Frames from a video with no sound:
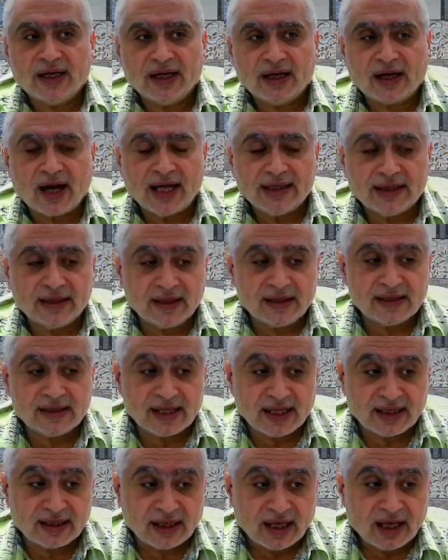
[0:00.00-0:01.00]
writing
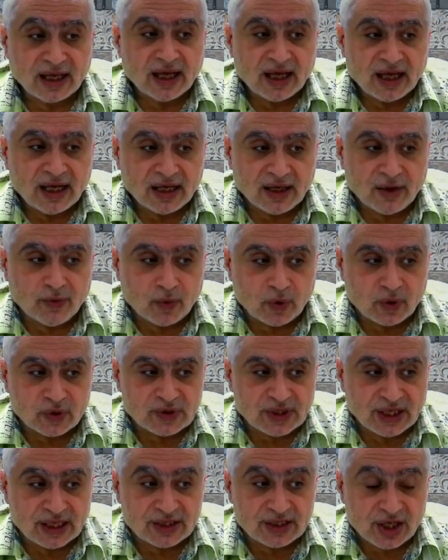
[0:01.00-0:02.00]
that he was
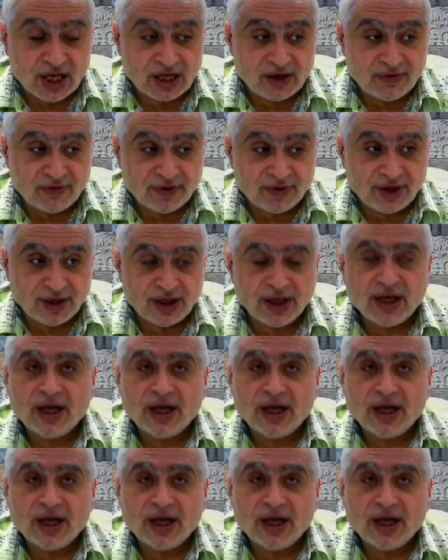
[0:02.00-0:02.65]
HIV